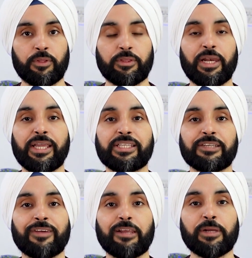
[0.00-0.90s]
The link is
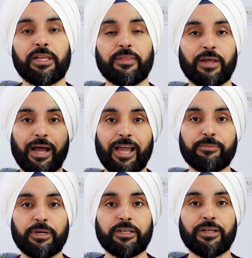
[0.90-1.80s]
available in the I
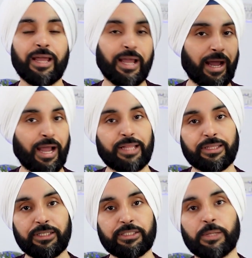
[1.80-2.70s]
button and
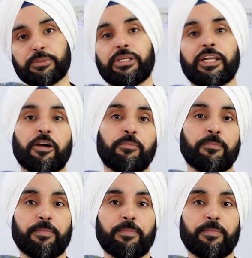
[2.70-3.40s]
the description tab.